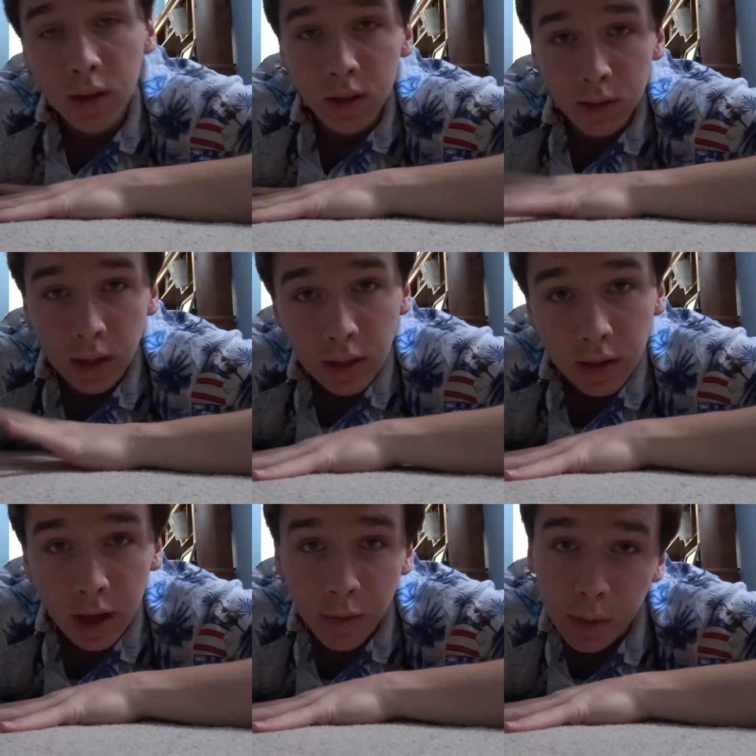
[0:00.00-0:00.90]

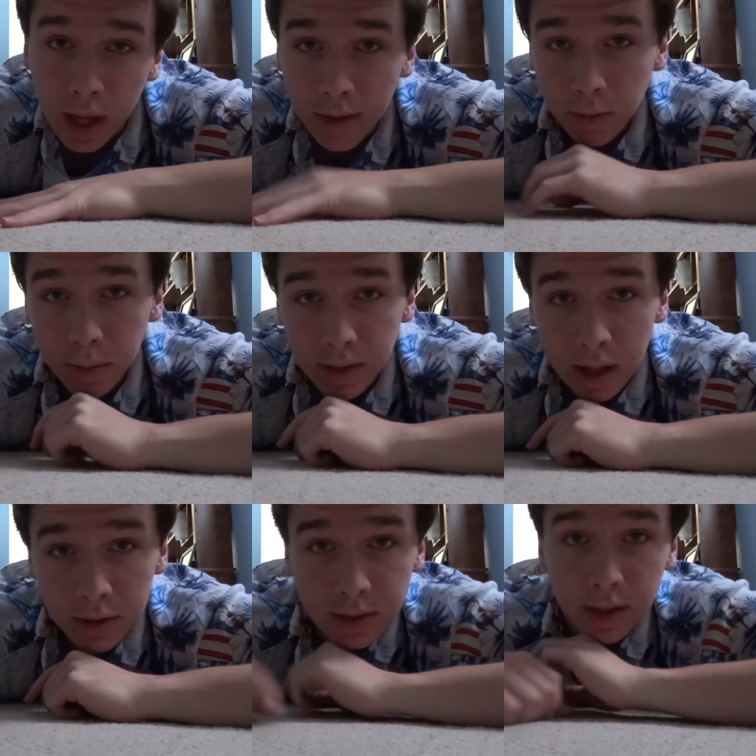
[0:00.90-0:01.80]
lately I've been having
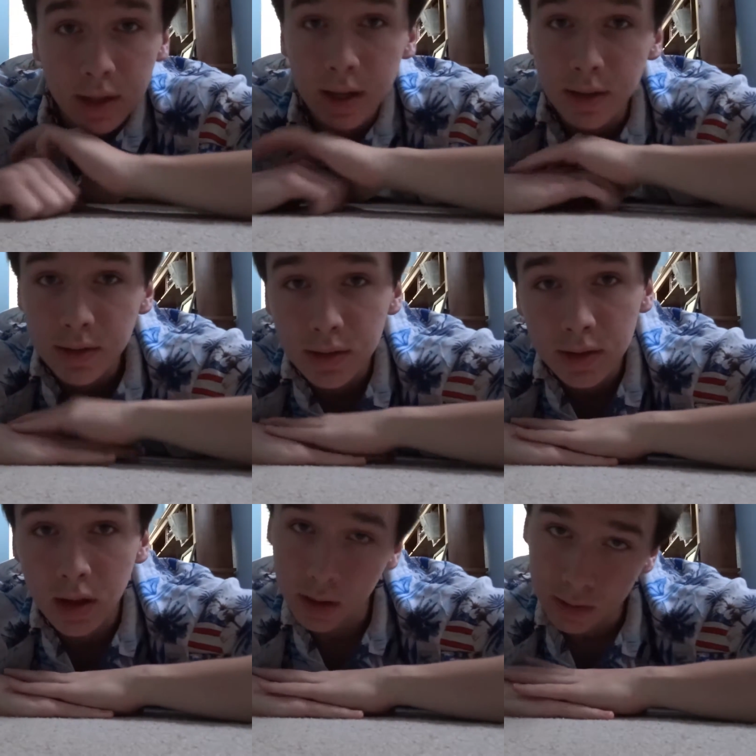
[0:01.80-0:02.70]
patellar tendonitis.
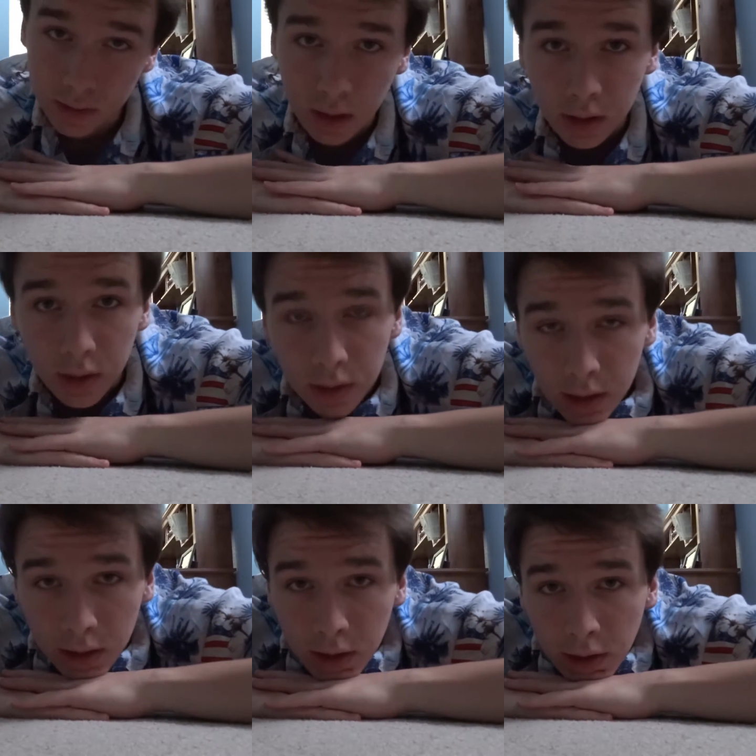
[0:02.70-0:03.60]
That's not a good thing.
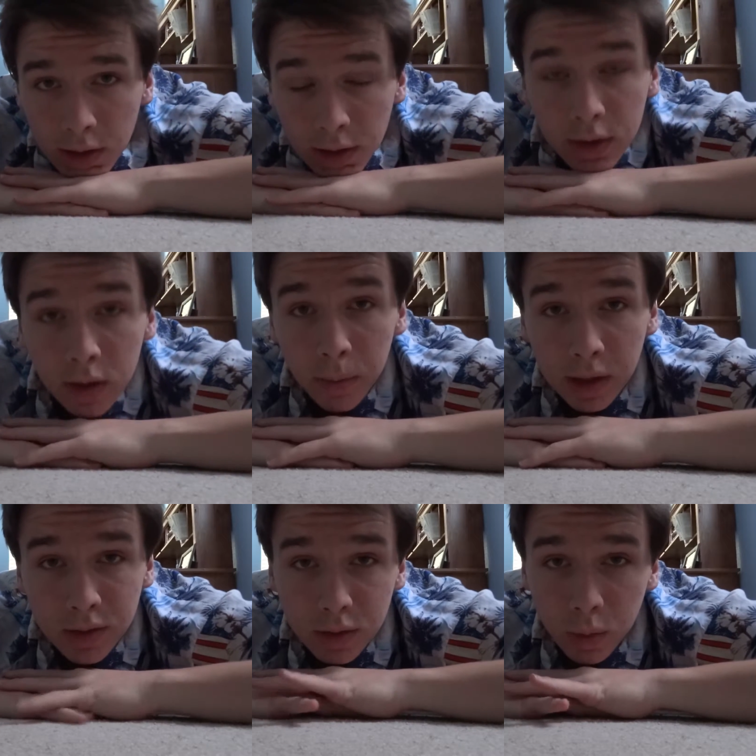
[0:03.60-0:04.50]

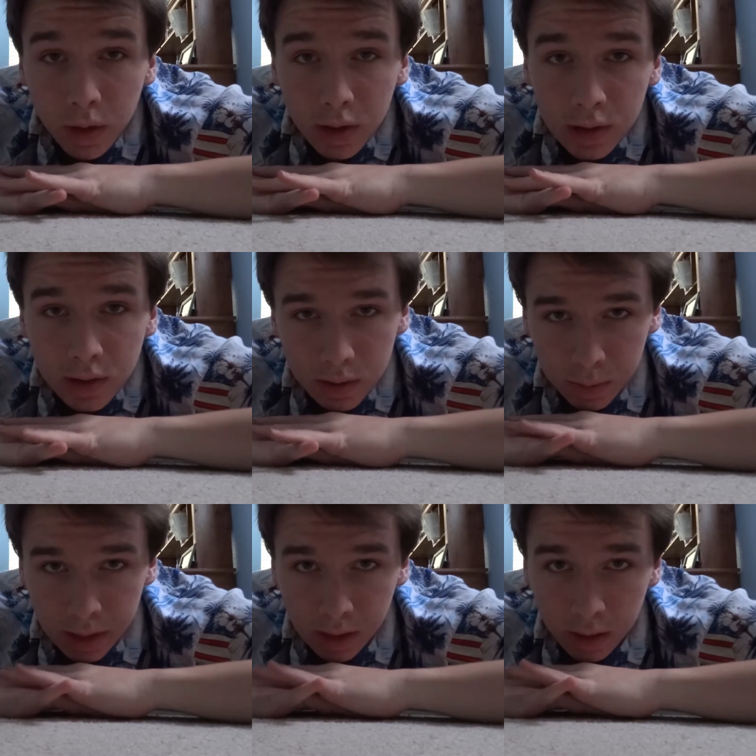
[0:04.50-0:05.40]
Basically, what it is is
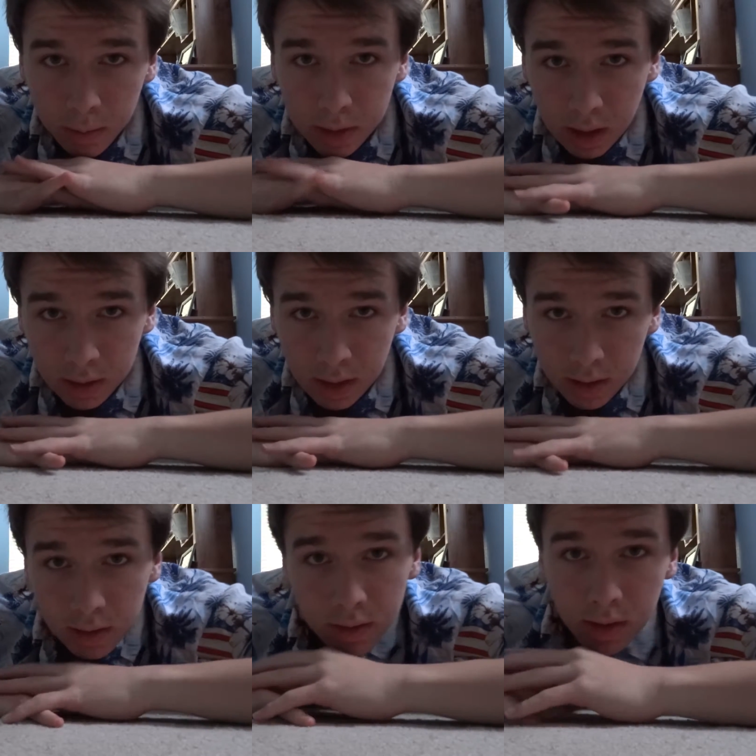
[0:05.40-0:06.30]
my patellar
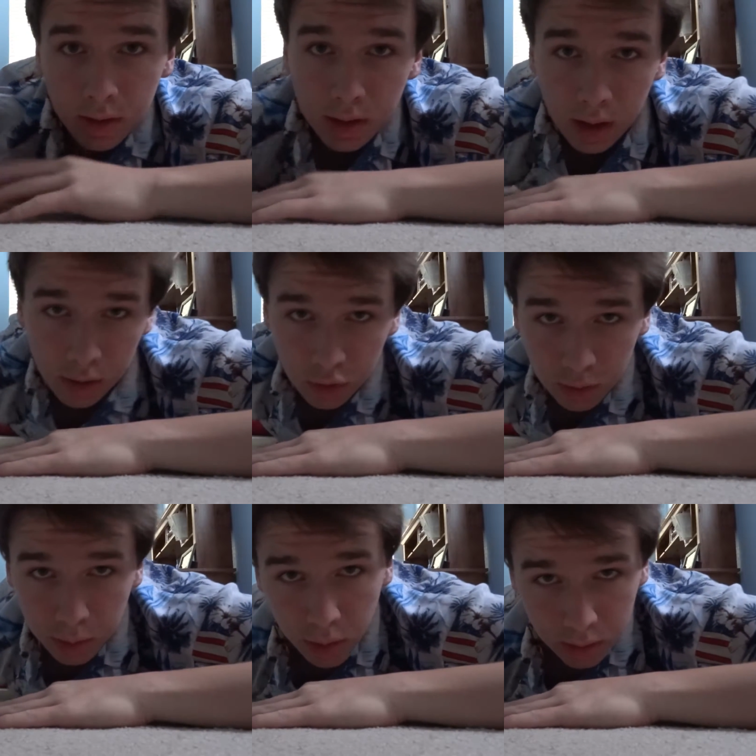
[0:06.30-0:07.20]
tendons, the tendons just
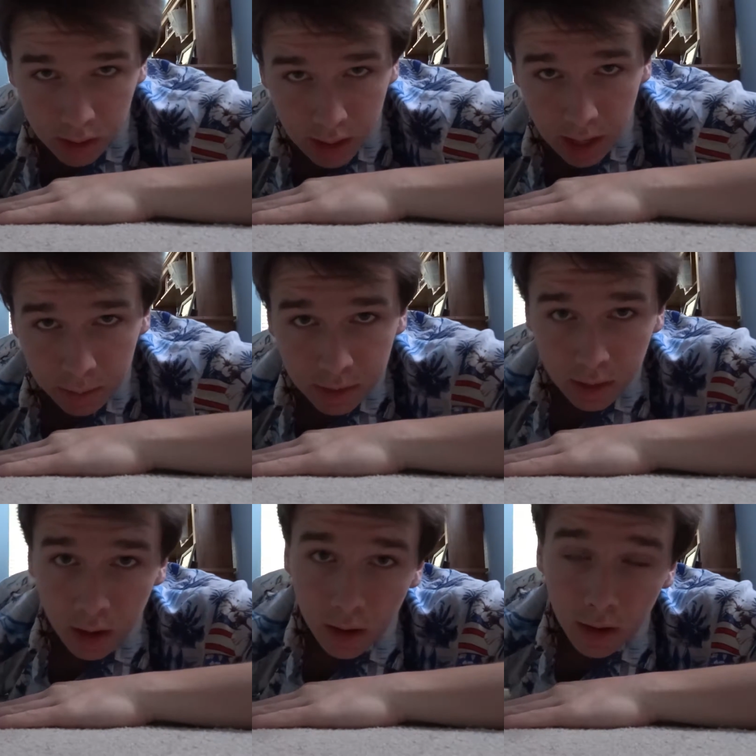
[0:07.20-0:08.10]
below the kneecaps,
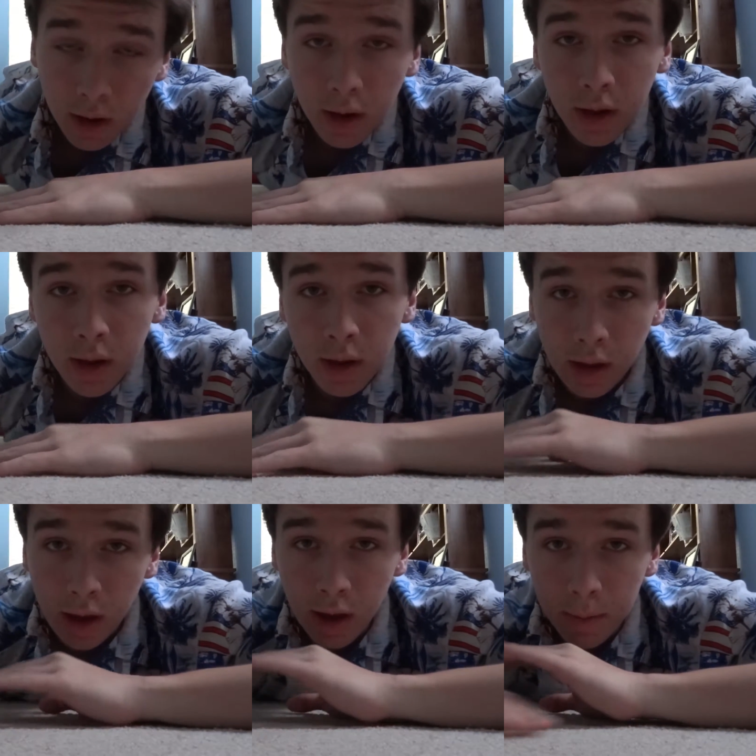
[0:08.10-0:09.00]
are
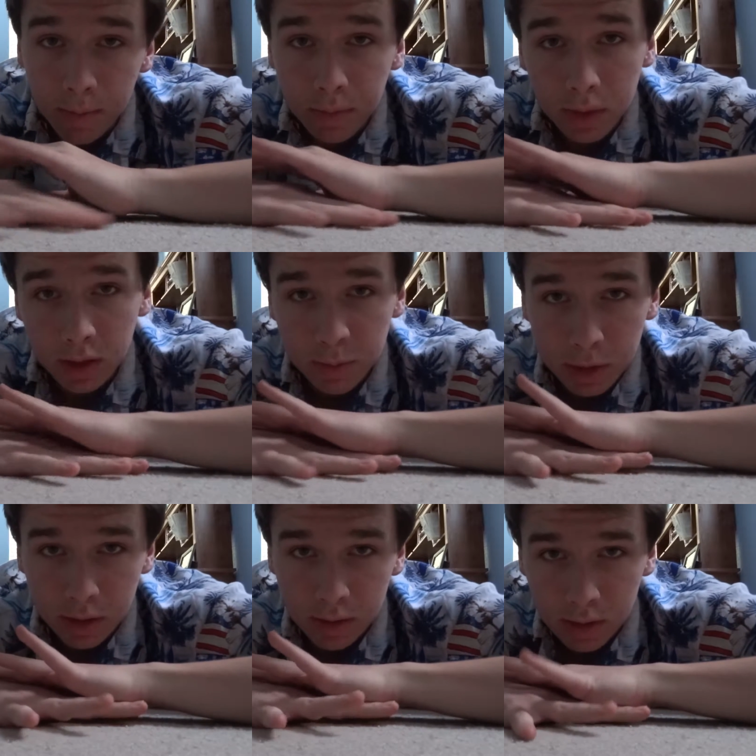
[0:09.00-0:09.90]
um,
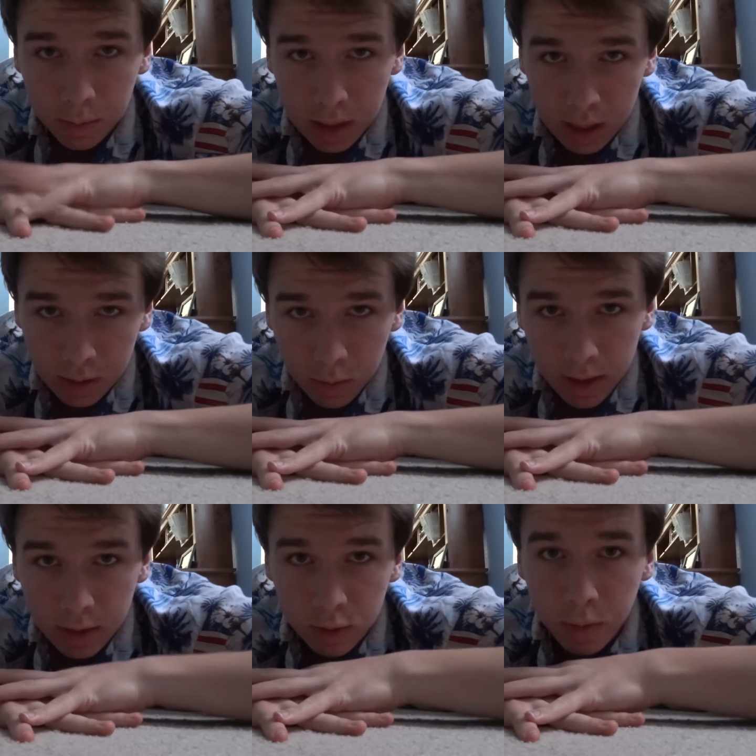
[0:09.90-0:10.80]
experiencing pain when I
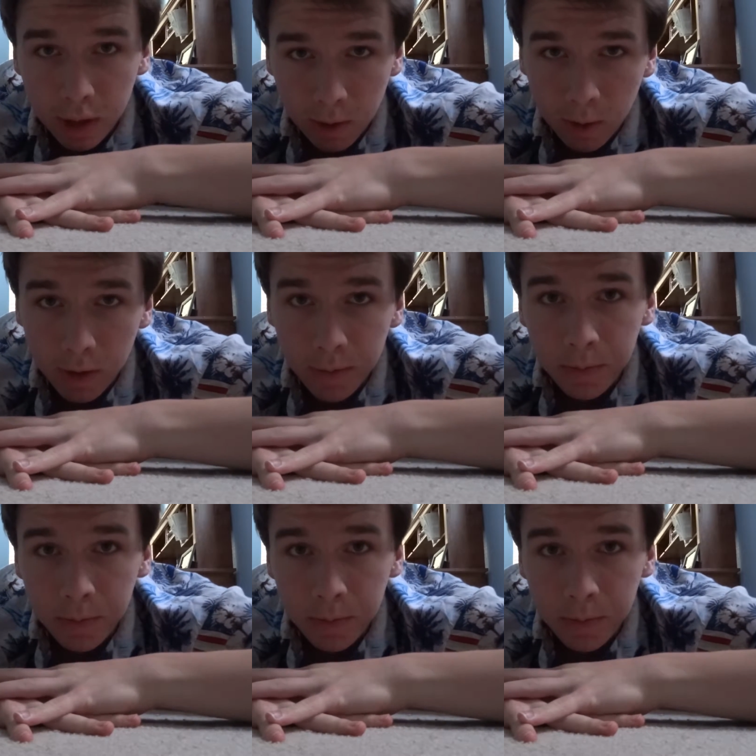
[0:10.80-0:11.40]
do parkour.